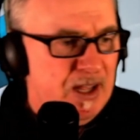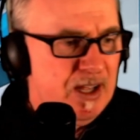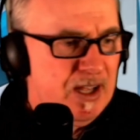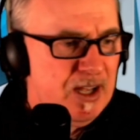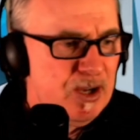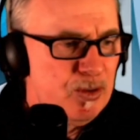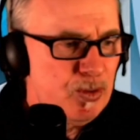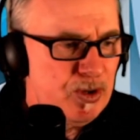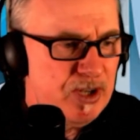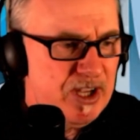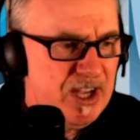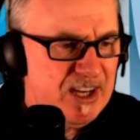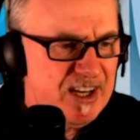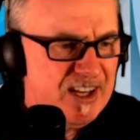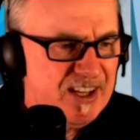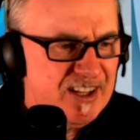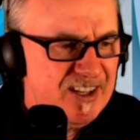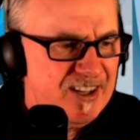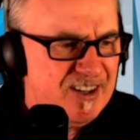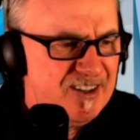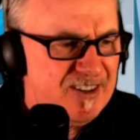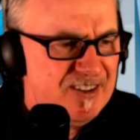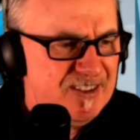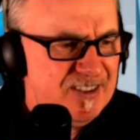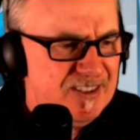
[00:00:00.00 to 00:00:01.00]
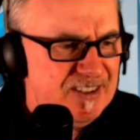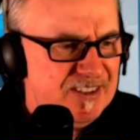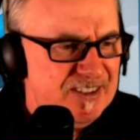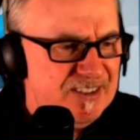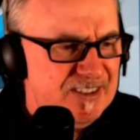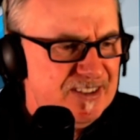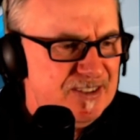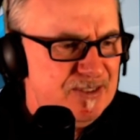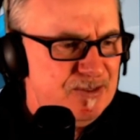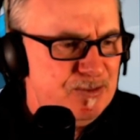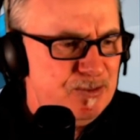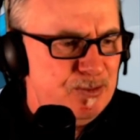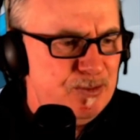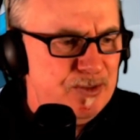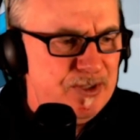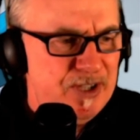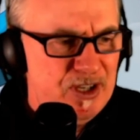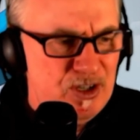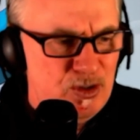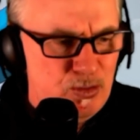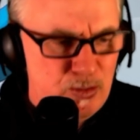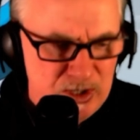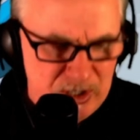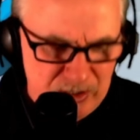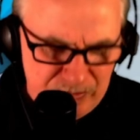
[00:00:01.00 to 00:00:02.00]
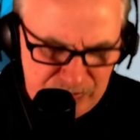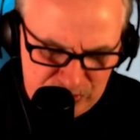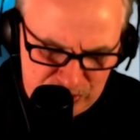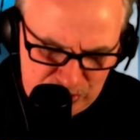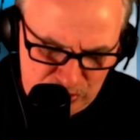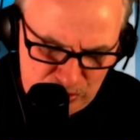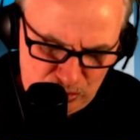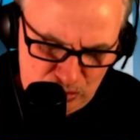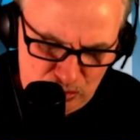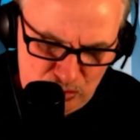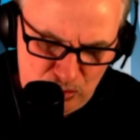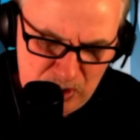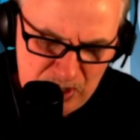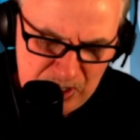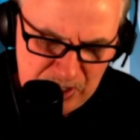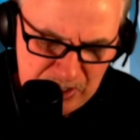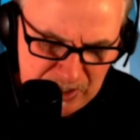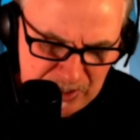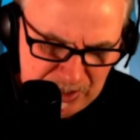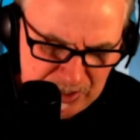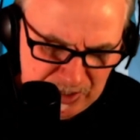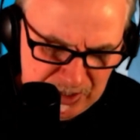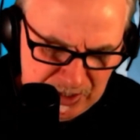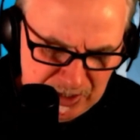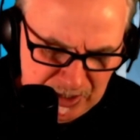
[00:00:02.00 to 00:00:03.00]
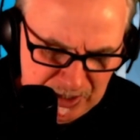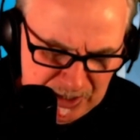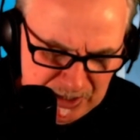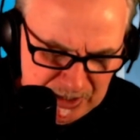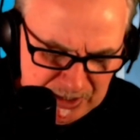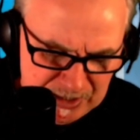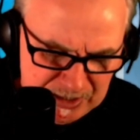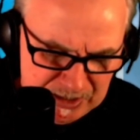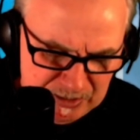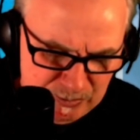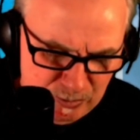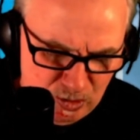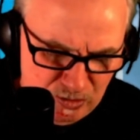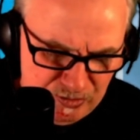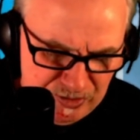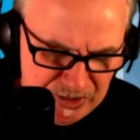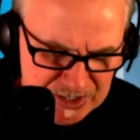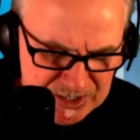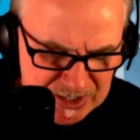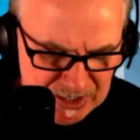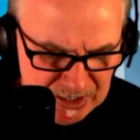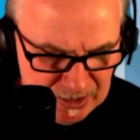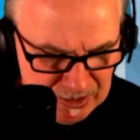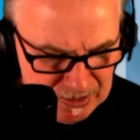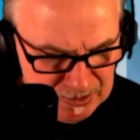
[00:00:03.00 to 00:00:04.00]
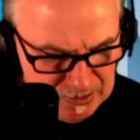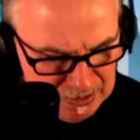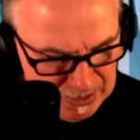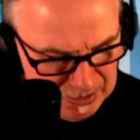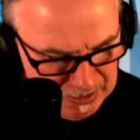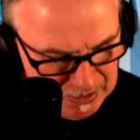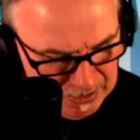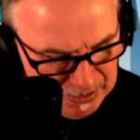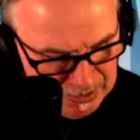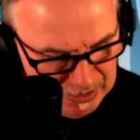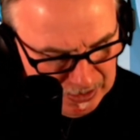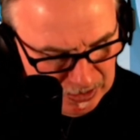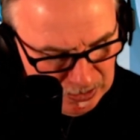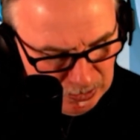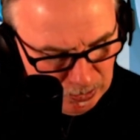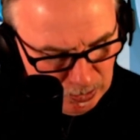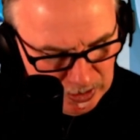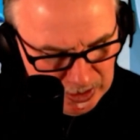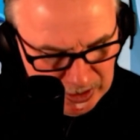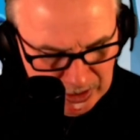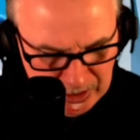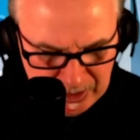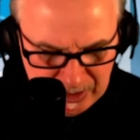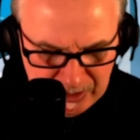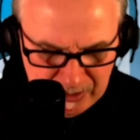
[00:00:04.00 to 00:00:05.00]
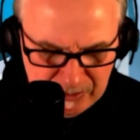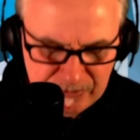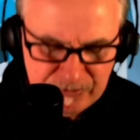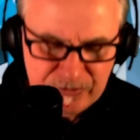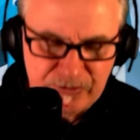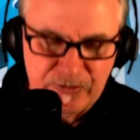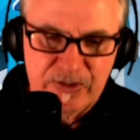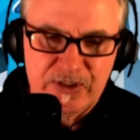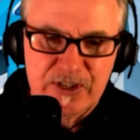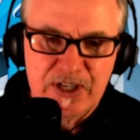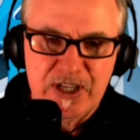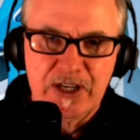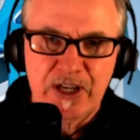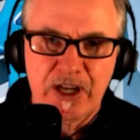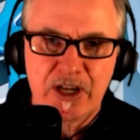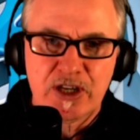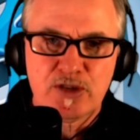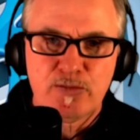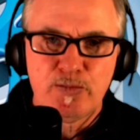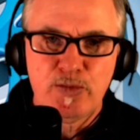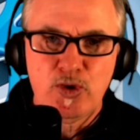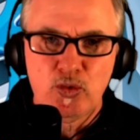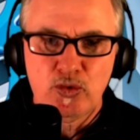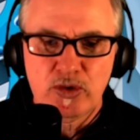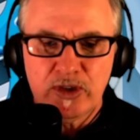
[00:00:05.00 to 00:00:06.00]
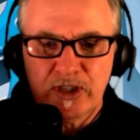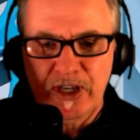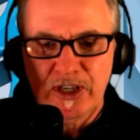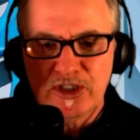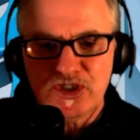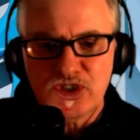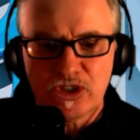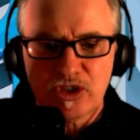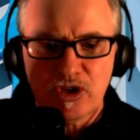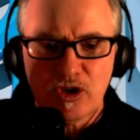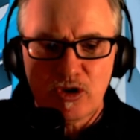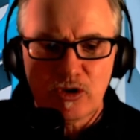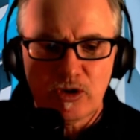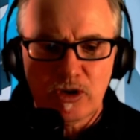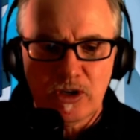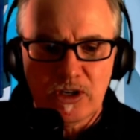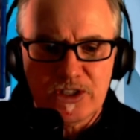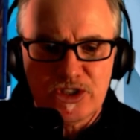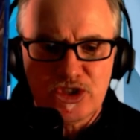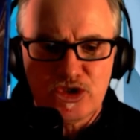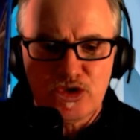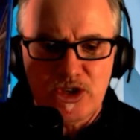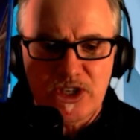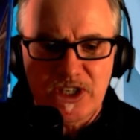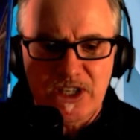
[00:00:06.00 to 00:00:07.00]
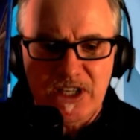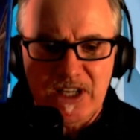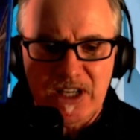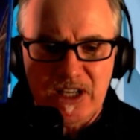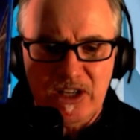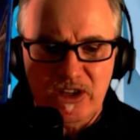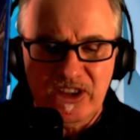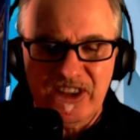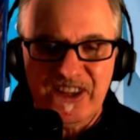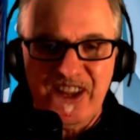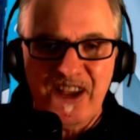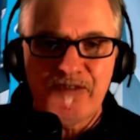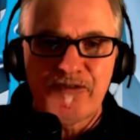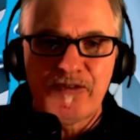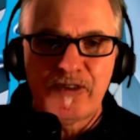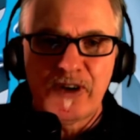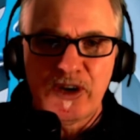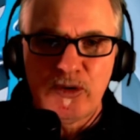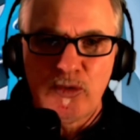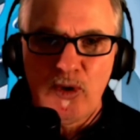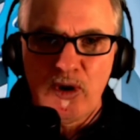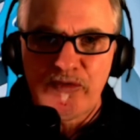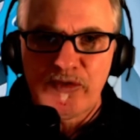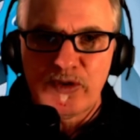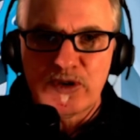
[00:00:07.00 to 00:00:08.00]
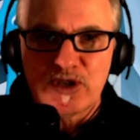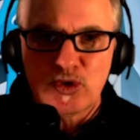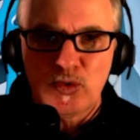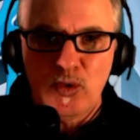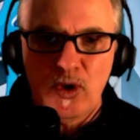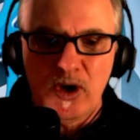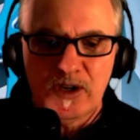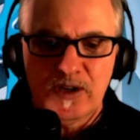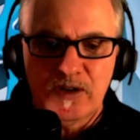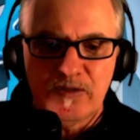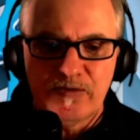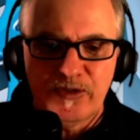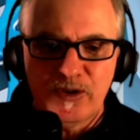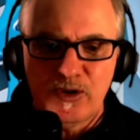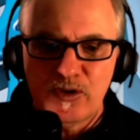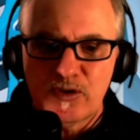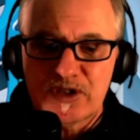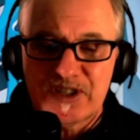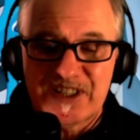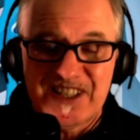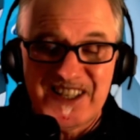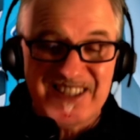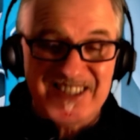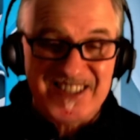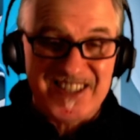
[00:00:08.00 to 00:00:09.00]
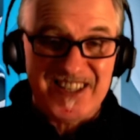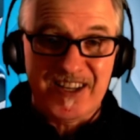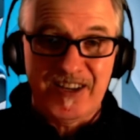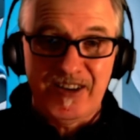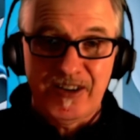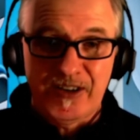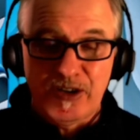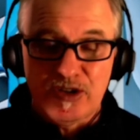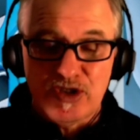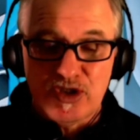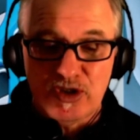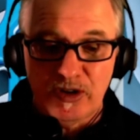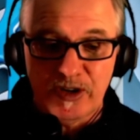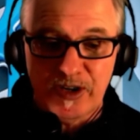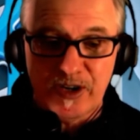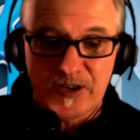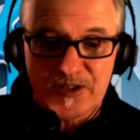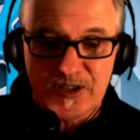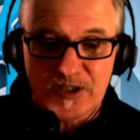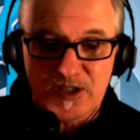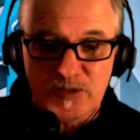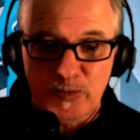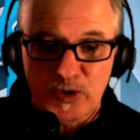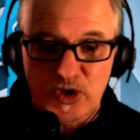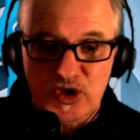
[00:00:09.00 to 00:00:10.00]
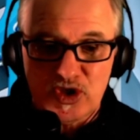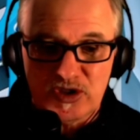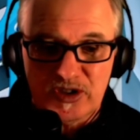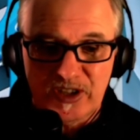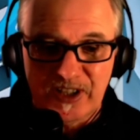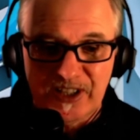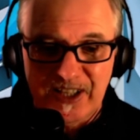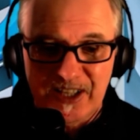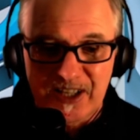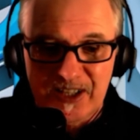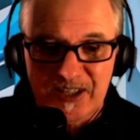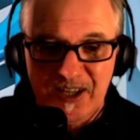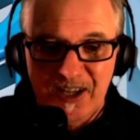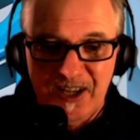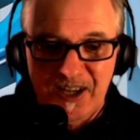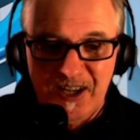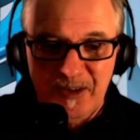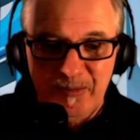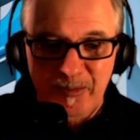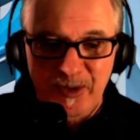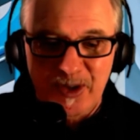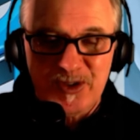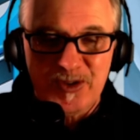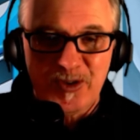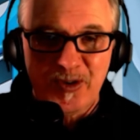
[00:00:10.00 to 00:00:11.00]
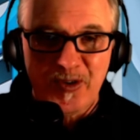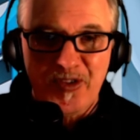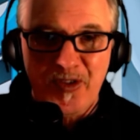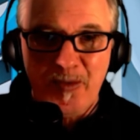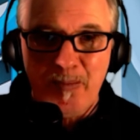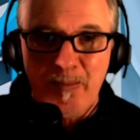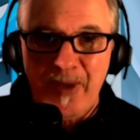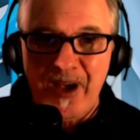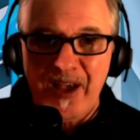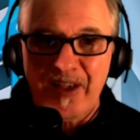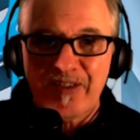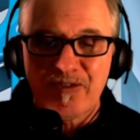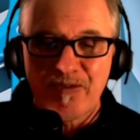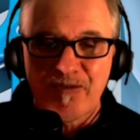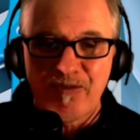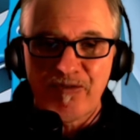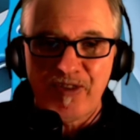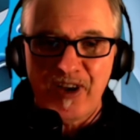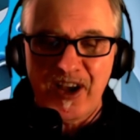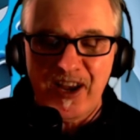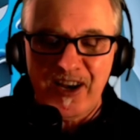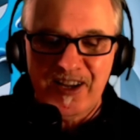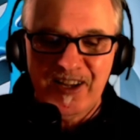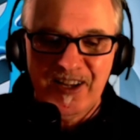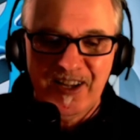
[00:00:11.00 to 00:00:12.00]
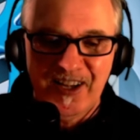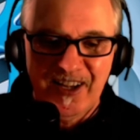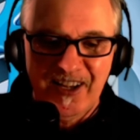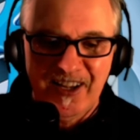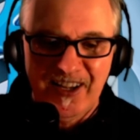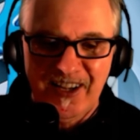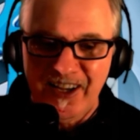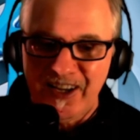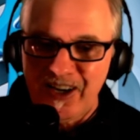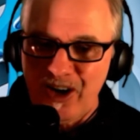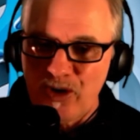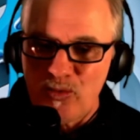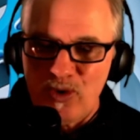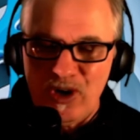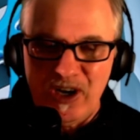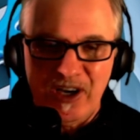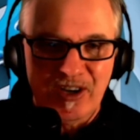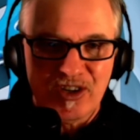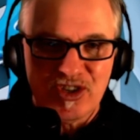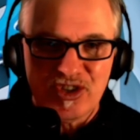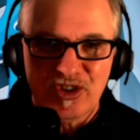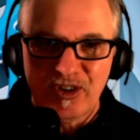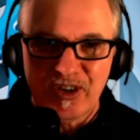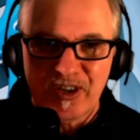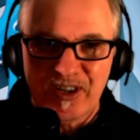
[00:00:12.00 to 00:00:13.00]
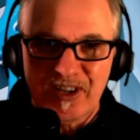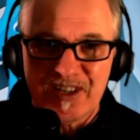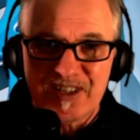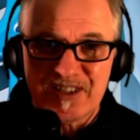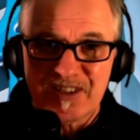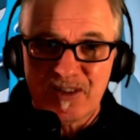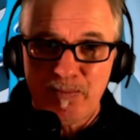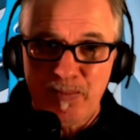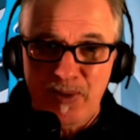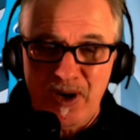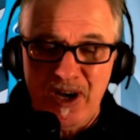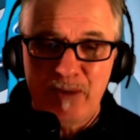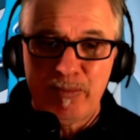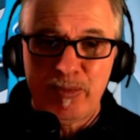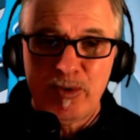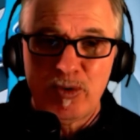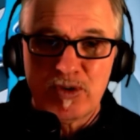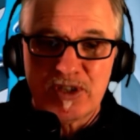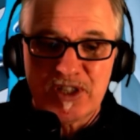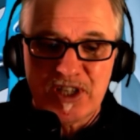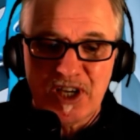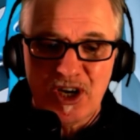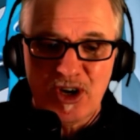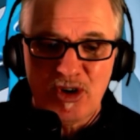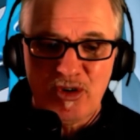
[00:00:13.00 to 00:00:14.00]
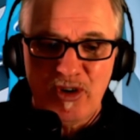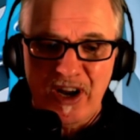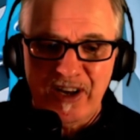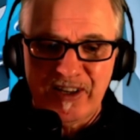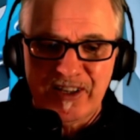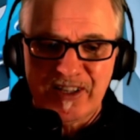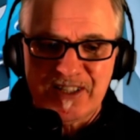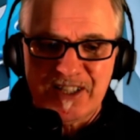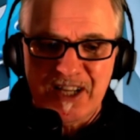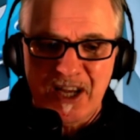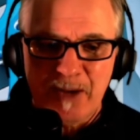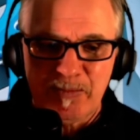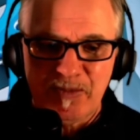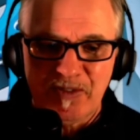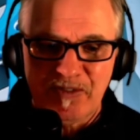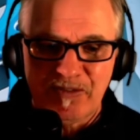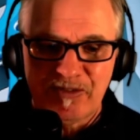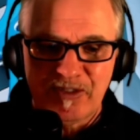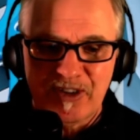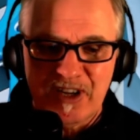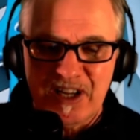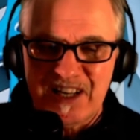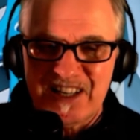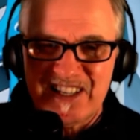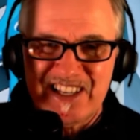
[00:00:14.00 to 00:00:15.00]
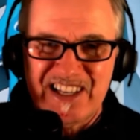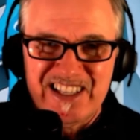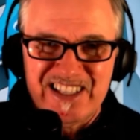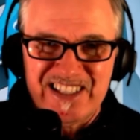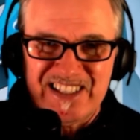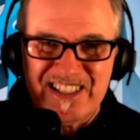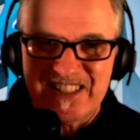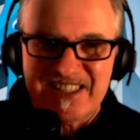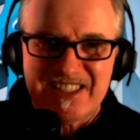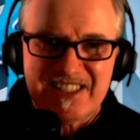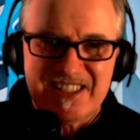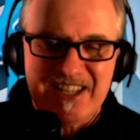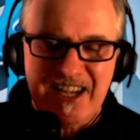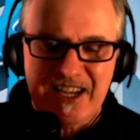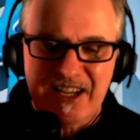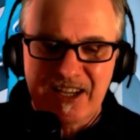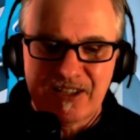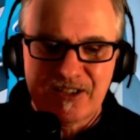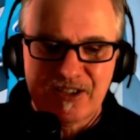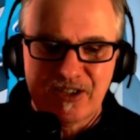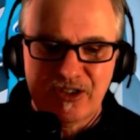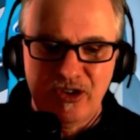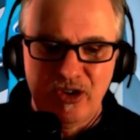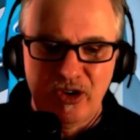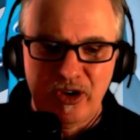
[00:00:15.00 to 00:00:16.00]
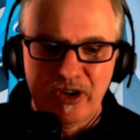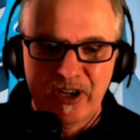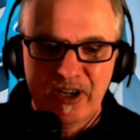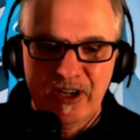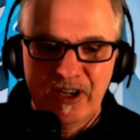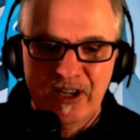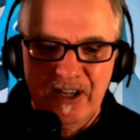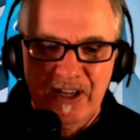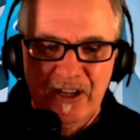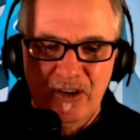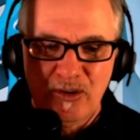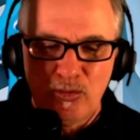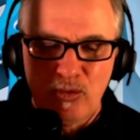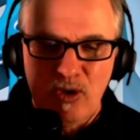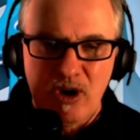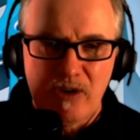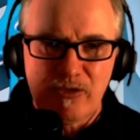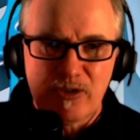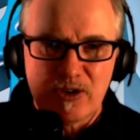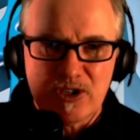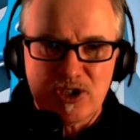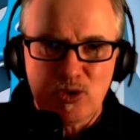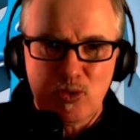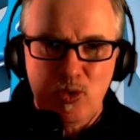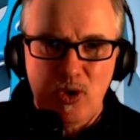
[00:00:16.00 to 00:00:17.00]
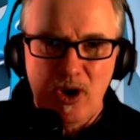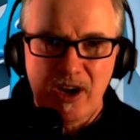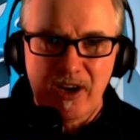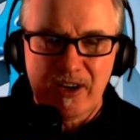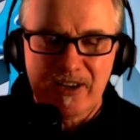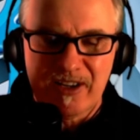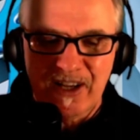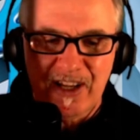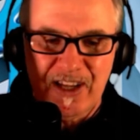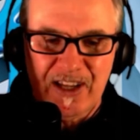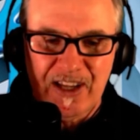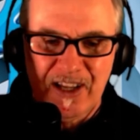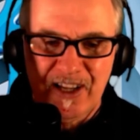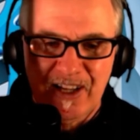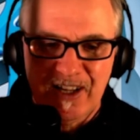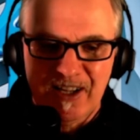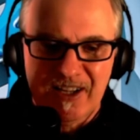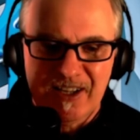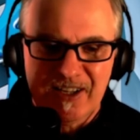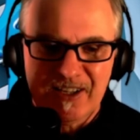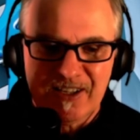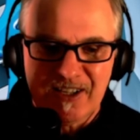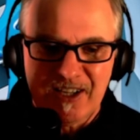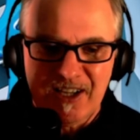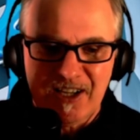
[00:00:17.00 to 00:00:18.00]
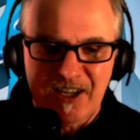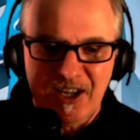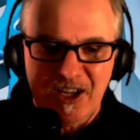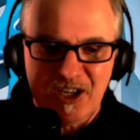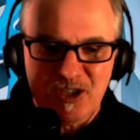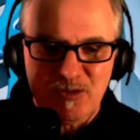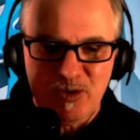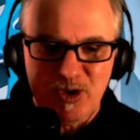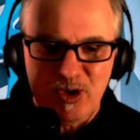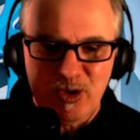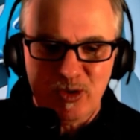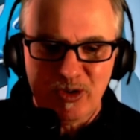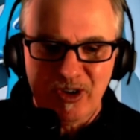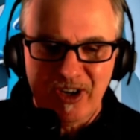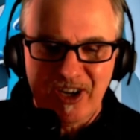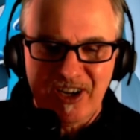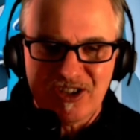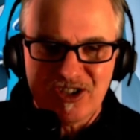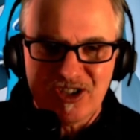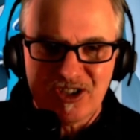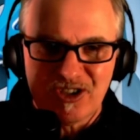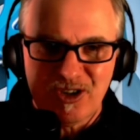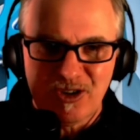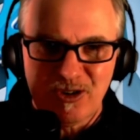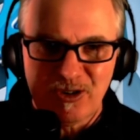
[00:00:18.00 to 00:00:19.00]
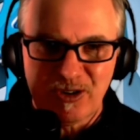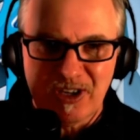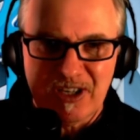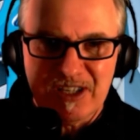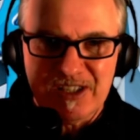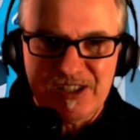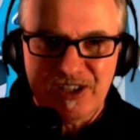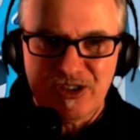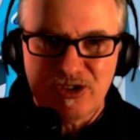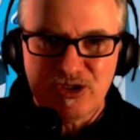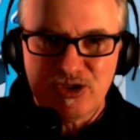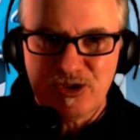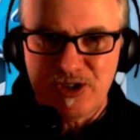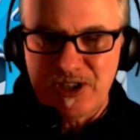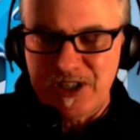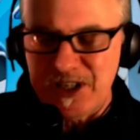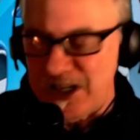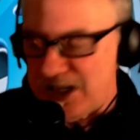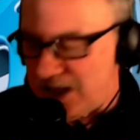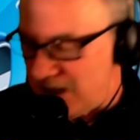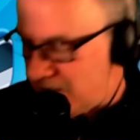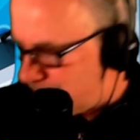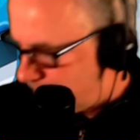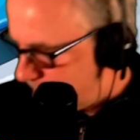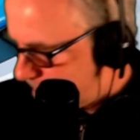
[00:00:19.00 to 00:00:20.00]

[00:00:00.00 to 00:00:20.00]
We're getting there. Now we have 2 movies here. We have Teenage Mutant Ninja Turtles 3D. Definitely reference quality, folks. Didn't think I'd enjoy this as much as I did. My son is a massive fan, and I really enjoyed this. The pop-outs here and the depth of field, second to none. Reference quality, Teenage Mutant Ninja Turtles in 3D.